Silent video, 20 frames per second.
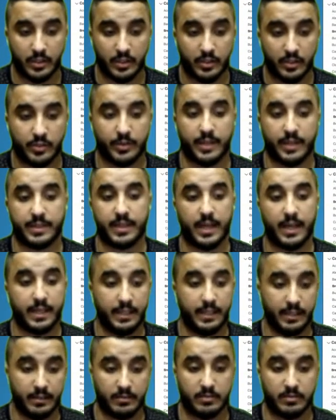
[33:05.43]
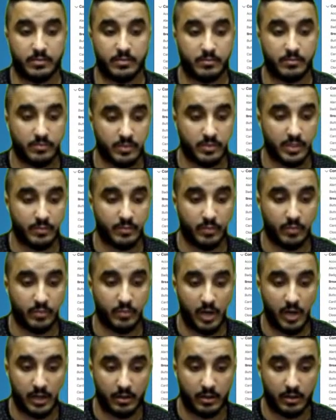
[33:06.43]
you get the idea, it's the
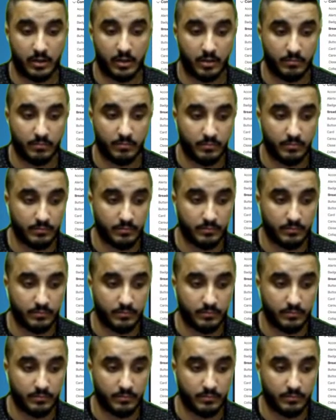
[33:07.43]
breadcrumb.